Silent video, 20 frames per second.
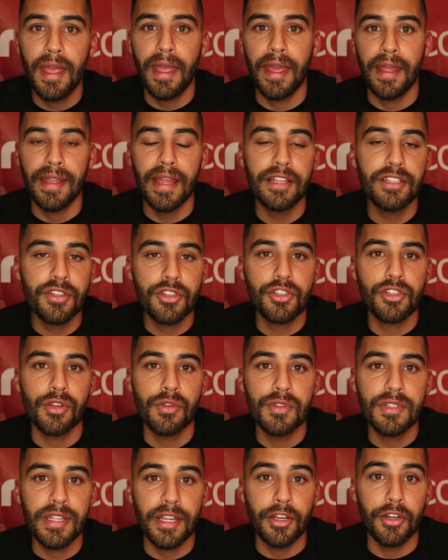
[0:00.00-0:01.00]
And that just
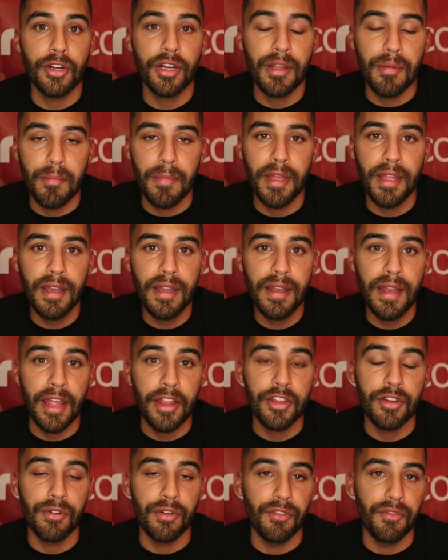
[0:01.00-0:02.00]
shows that you're committed
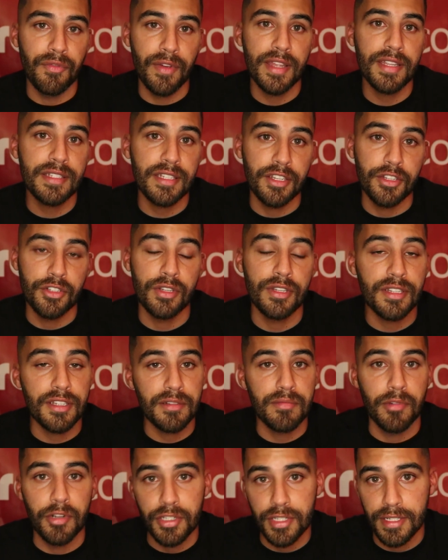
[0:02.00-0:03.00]
and you're invested just
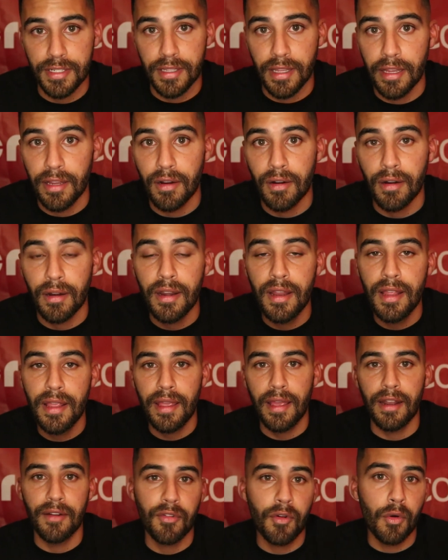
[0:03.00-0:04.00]
as much as they are.
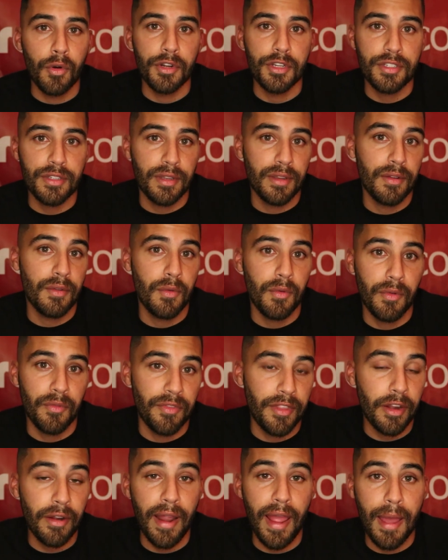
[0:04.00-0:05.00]
And of course,
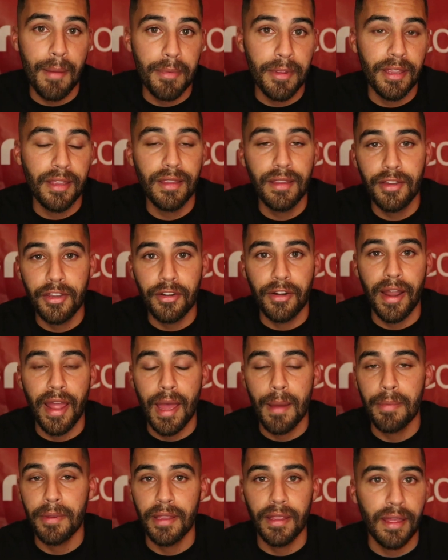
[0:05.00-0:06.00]
they're happy, you're
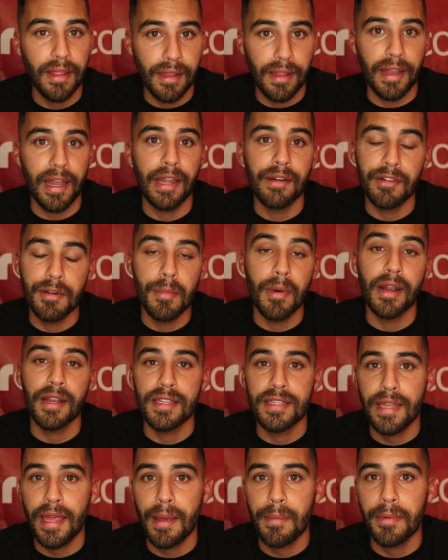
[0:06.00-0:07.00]
happy, and then
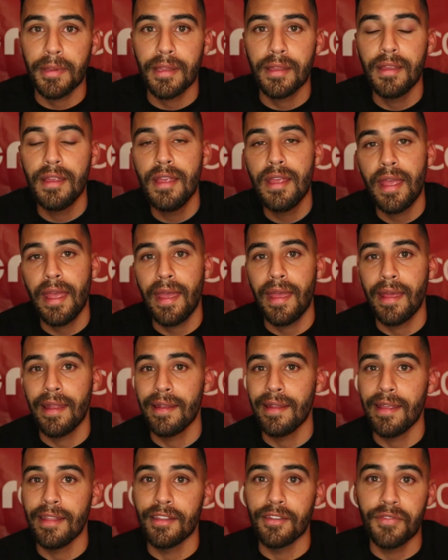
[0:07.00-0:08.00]
everybody's happy.
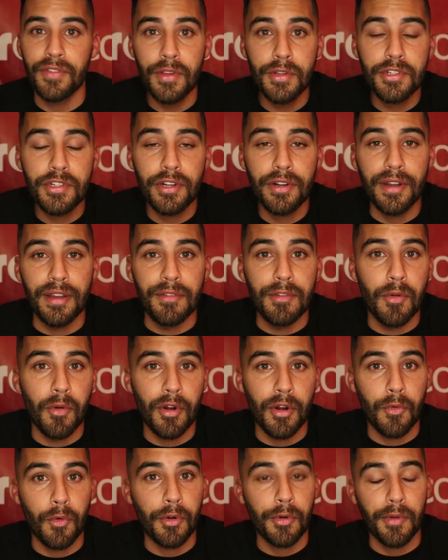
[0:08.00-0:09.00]
And in the future, if you
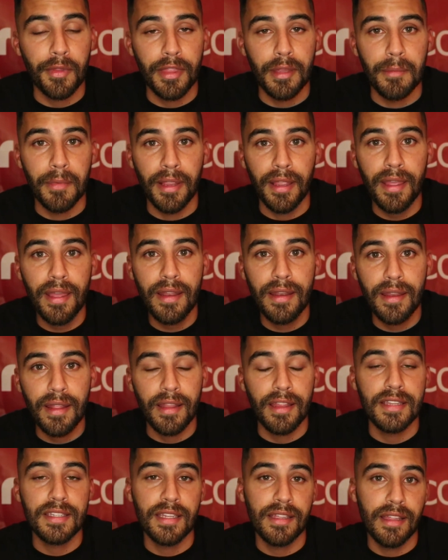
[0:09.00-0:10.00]
want to work with them again
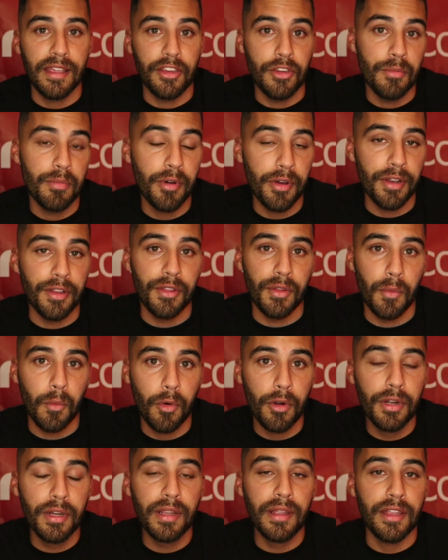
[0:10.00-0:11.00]
and they see that you put in the
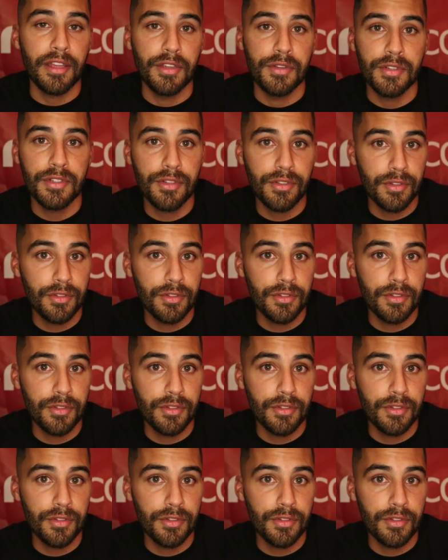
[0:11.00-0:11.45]
work and you